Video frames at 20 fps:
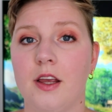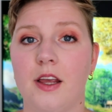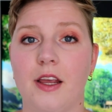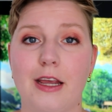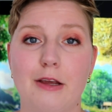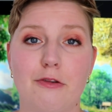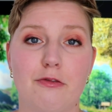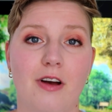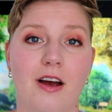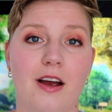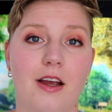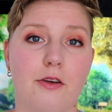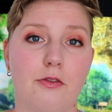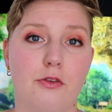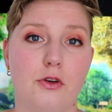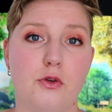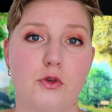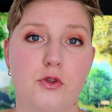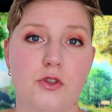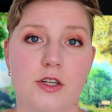if I have
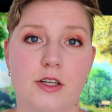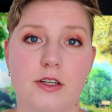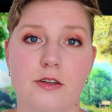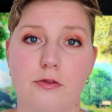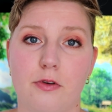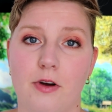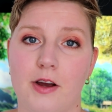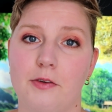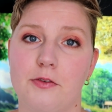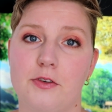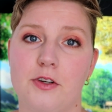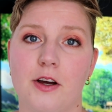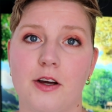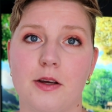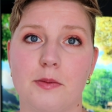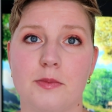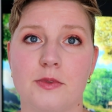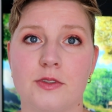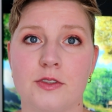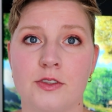used it 5
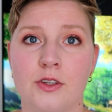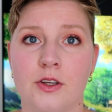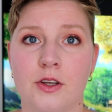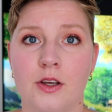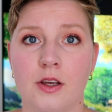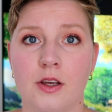times.